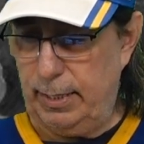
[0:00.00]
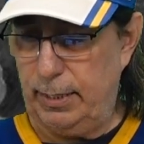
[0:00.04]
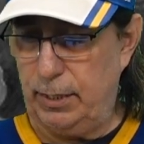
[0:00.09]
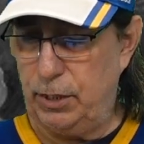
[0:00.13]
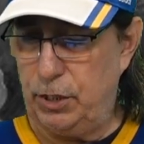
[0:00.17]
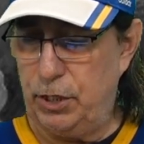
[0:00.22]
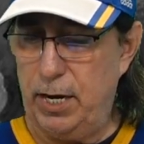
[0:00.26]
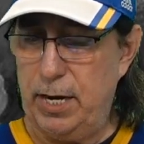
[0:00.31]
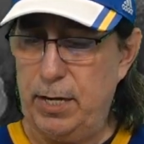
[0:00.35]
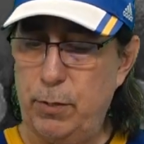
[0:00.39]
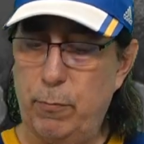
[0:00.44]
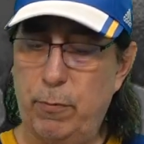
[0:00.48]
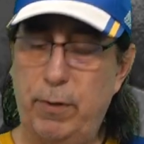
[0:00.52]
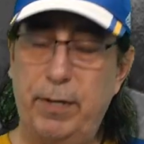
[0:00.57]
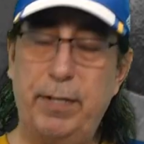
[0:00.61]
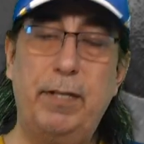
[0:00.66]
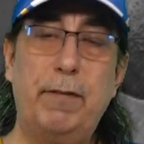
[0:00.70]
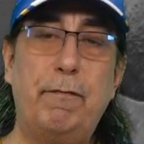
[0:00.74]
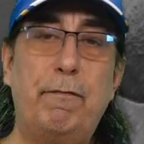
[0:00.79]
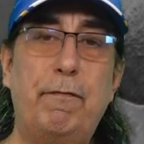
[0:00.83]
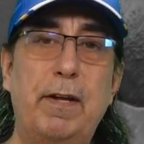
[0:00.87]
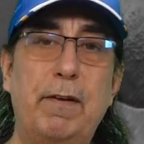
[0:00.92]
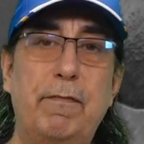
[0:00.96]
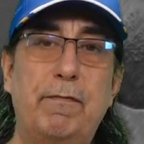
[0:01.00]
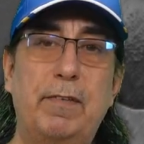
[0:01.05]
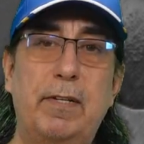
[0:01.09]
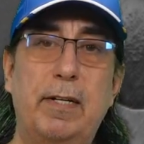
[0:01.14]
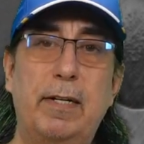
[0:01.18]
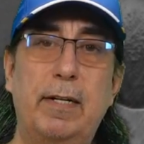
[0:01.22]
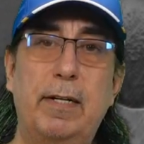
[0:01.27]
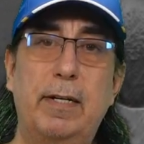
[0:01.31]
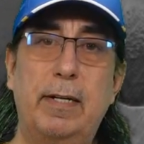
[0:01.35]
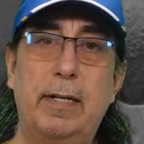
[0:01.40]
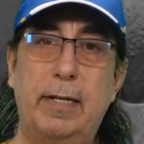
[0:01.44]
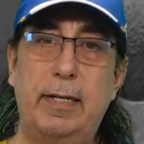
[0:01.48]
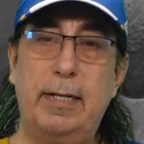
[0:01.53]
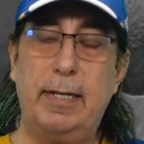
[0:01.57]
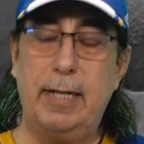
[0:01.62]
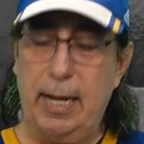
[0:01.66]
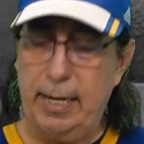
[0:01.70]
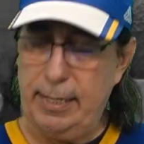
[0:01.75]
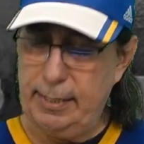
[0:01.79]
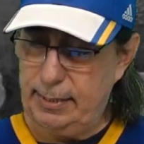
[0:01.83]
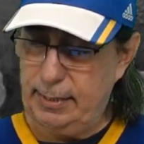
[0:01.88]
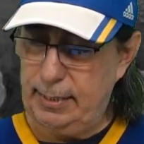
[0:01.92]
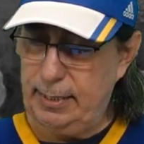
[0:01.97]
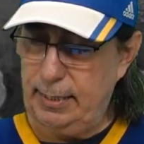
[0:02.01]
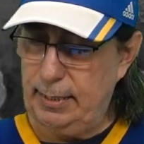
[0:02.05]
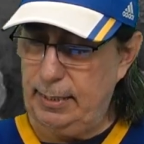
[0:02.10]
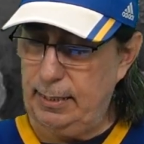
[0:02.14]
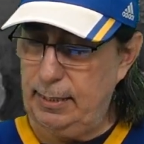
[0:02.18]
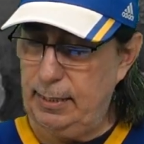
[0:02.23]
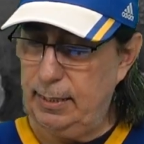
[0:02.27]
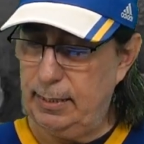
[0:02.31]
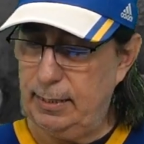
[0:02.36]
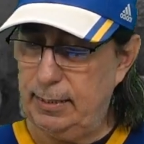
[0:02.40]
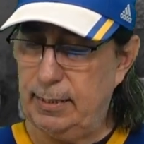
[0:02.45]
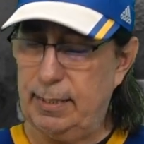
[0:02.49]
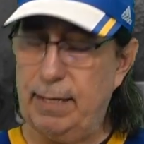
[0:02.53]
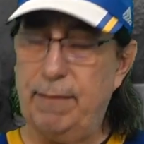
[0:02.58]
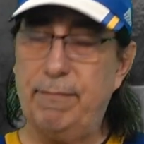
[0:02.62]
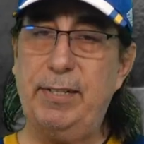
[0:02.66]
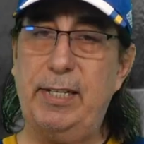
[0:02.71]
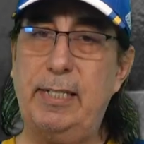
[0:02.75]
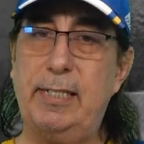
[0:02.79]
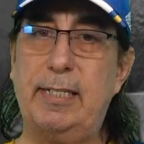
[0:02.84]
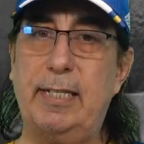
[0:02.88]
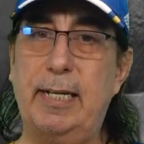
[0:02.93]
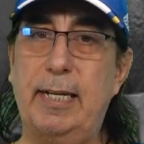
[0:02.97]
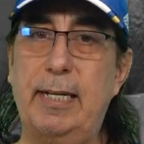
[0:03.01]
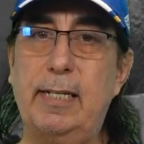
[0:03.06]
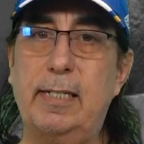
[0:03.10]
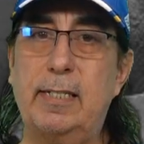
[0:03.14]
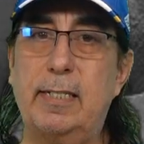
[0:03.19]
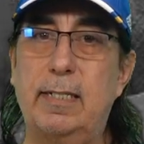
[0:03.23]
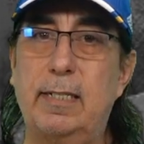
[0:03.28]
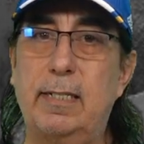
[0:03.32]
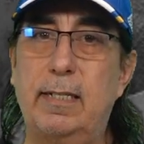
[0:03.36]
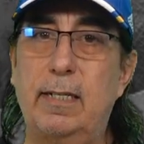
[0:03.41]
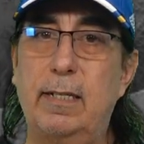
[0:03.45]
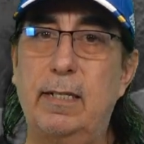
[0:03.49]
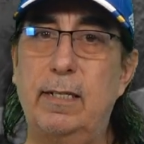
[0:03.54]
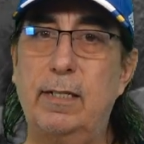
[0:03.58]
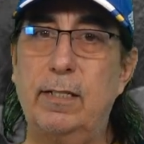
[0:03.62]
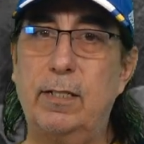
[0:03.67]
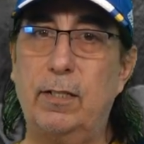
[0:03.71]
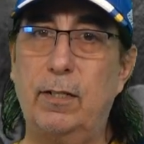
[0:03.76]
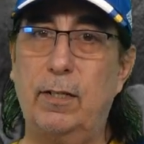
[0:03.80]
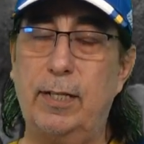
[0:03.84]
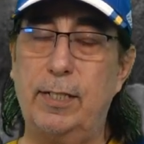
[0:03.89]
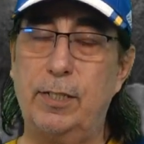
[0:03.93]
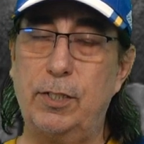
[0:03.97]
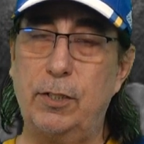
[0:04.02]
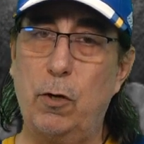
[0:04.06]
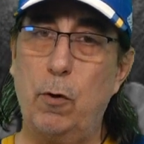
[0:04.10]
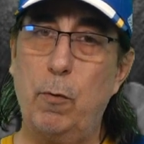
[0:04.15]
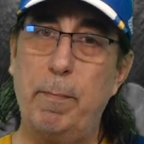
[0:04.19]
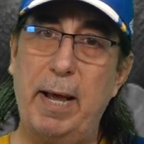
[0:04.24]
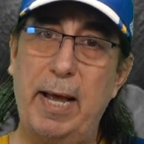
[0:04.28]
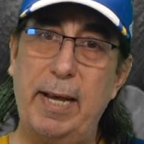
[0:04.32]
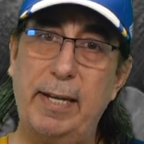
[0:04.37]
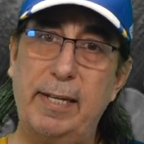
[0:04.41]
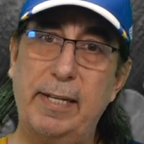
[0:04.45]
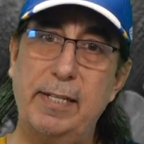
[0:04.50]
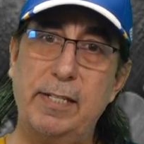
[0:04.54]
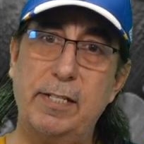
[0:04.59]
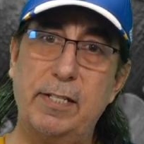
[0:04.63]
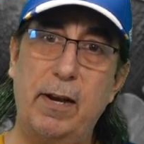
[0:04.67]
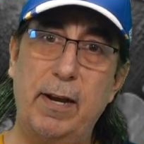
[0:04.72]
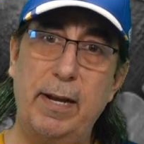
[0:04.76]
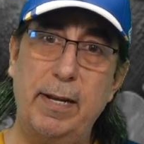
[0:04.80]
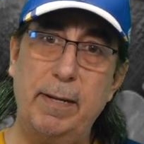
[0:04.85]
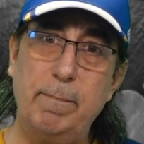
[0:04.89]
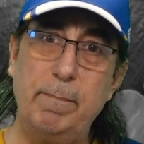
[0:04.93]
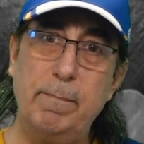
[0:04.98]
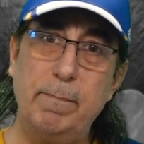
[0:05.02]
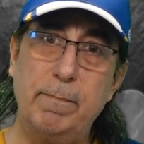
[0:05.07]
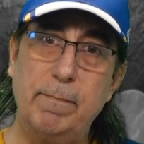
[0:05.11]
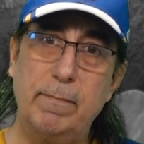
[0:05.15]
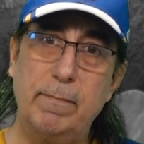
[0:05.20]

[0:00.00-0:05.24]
January the 5th, 1976. So let's go back in time.